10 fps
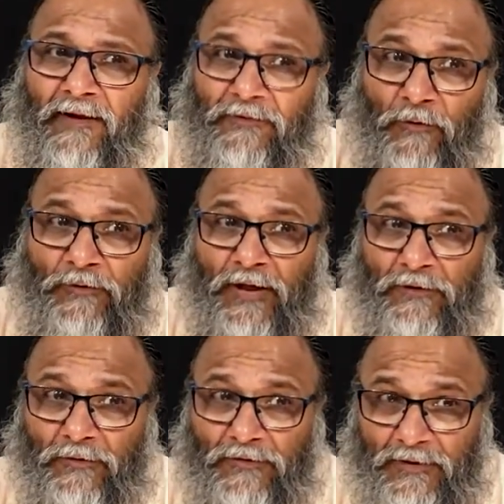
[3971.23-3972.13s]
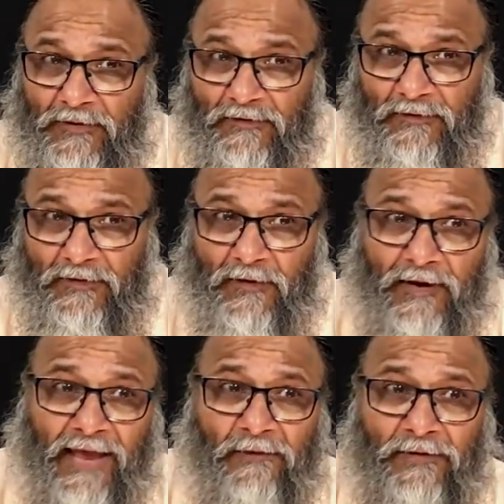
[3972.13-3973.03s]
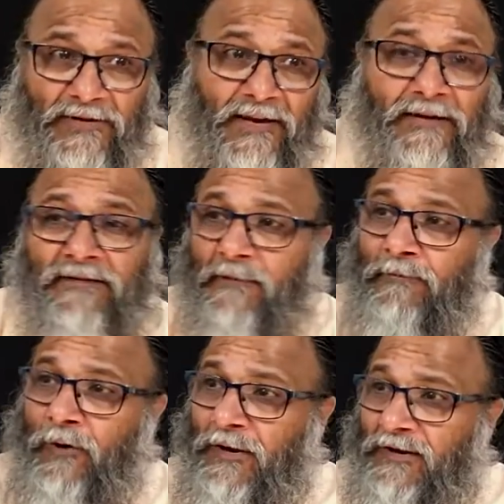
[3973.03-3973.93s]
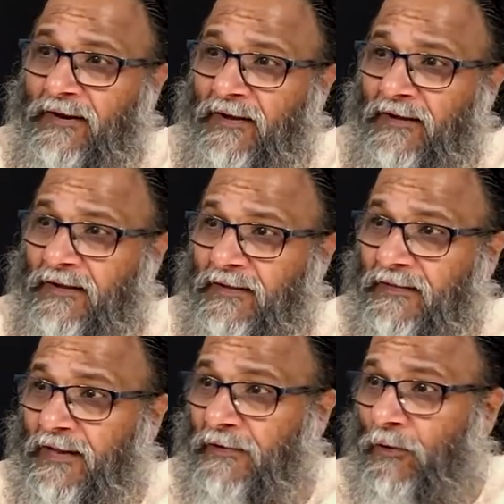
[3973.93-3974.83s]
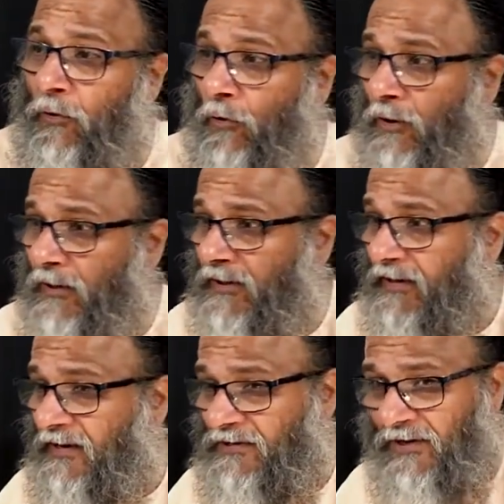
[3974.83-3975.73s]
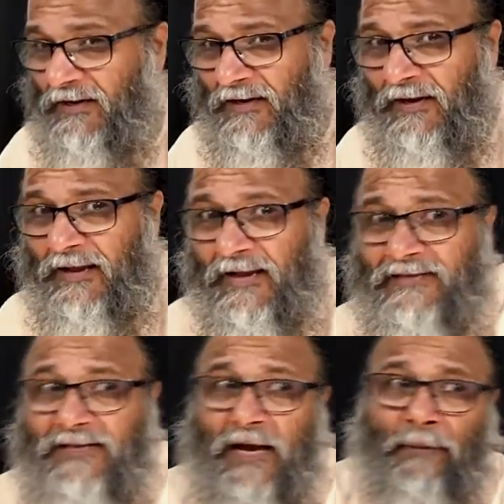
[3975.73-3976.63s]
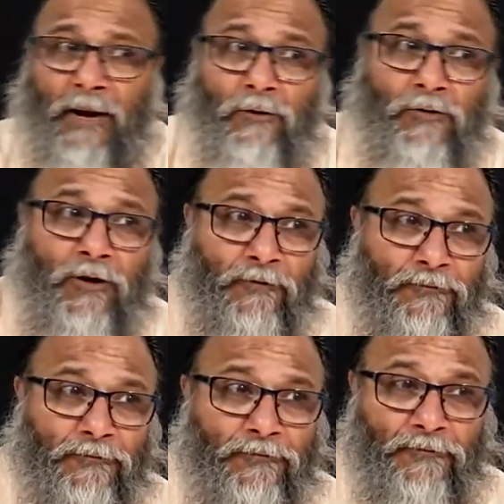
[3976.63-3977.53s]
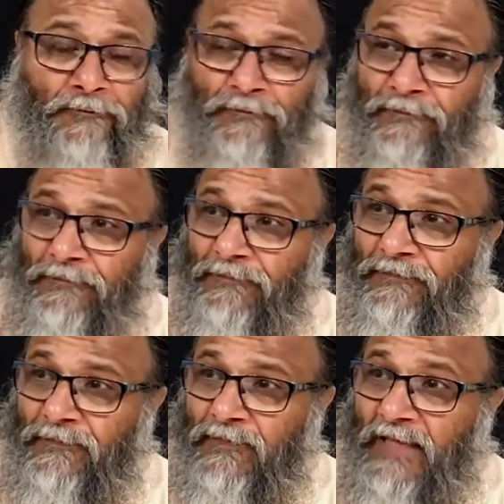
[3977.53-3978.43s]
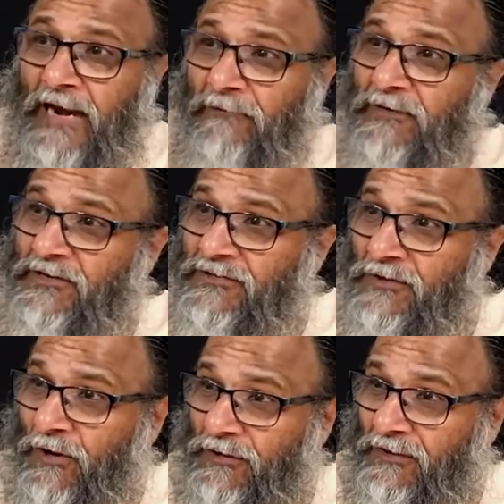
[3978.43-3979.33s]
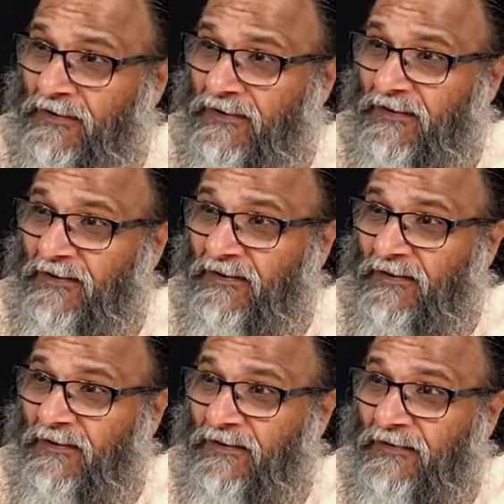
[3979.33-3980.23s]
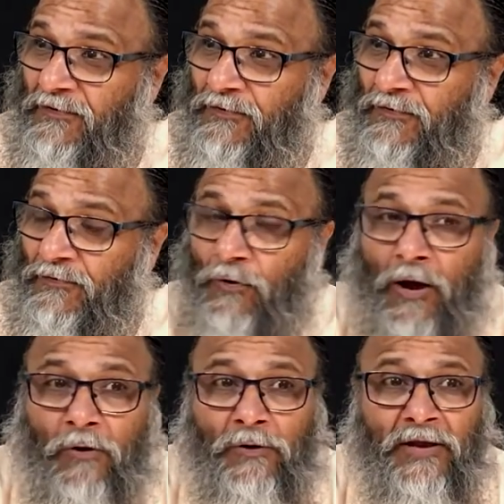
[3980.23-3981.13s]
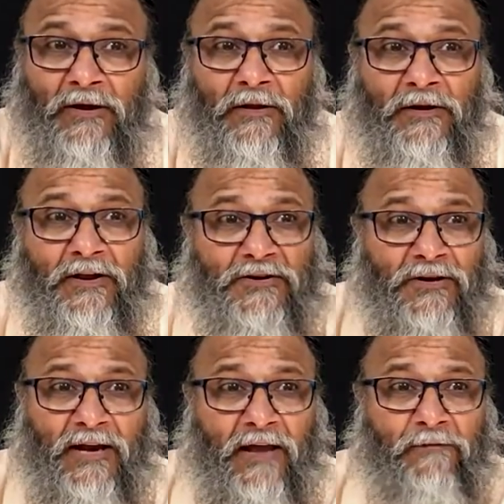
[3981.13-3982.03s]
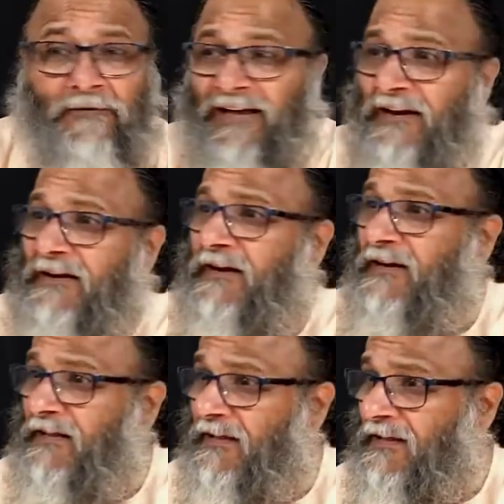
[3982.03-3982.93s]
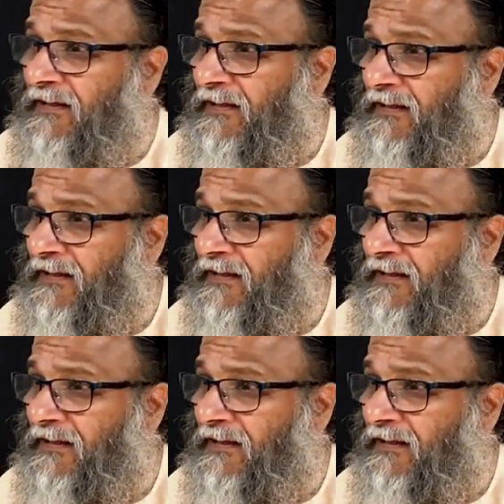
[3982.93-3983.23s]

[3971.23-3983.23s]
And so we are, see, this is the language that is employed. That the whole creation has come out of that which is not. So, how can creation have a validity?